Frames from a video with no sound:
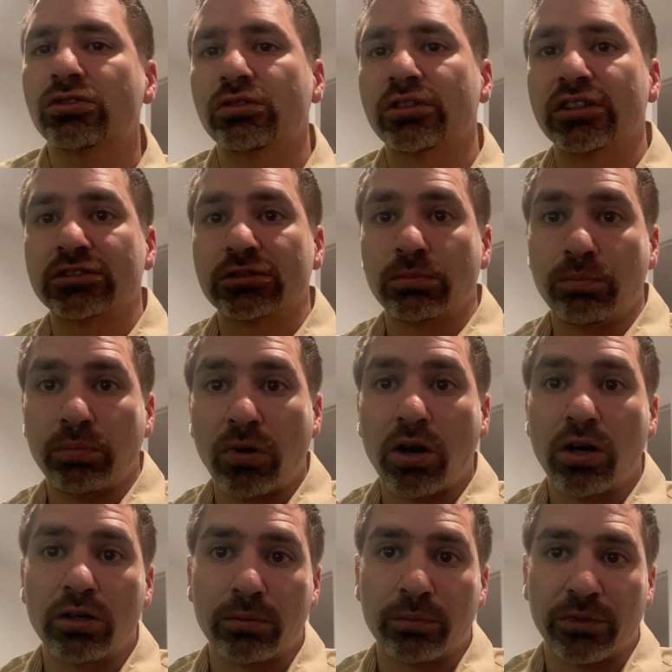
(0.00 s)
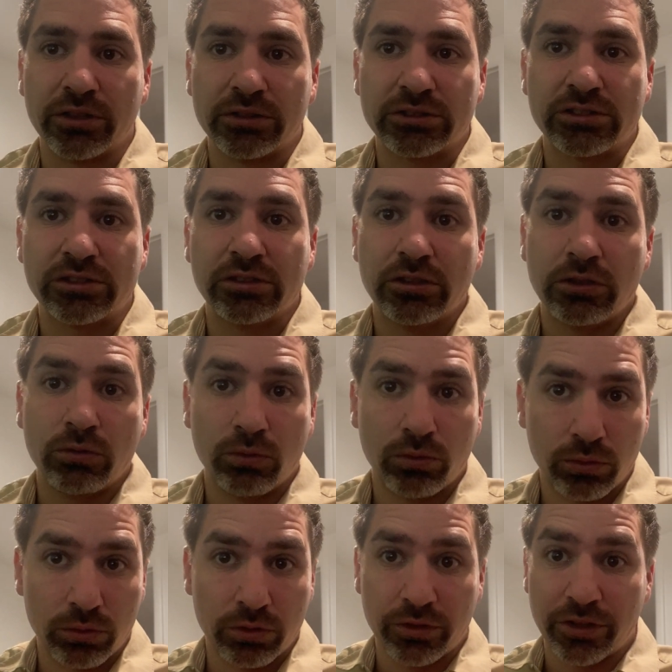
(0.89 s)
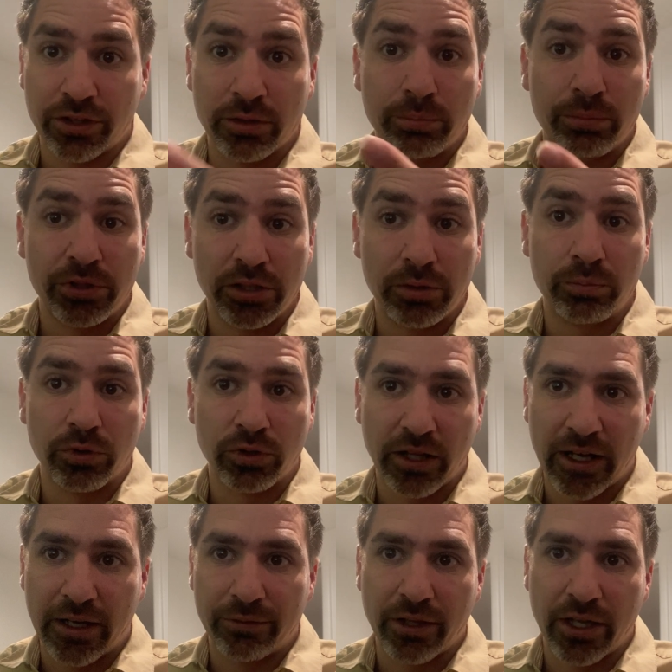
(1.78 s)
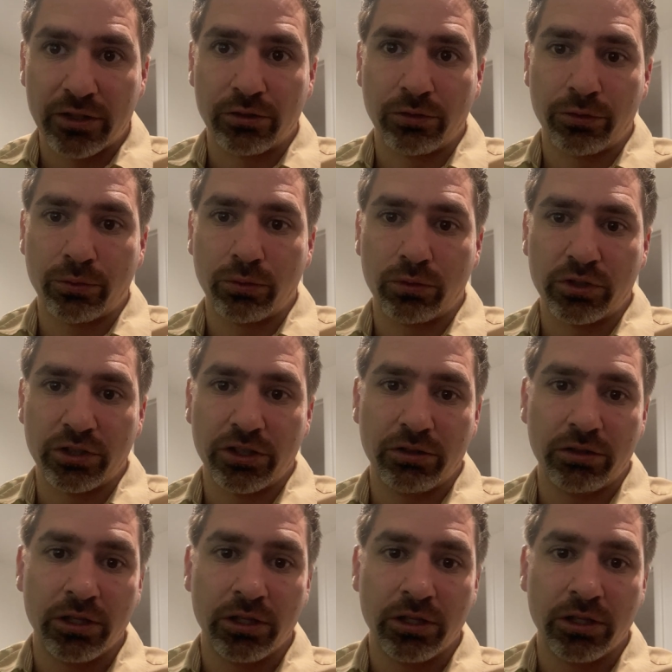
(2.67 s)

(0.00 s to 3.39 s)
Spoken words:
or does Parliament or the people have that authority?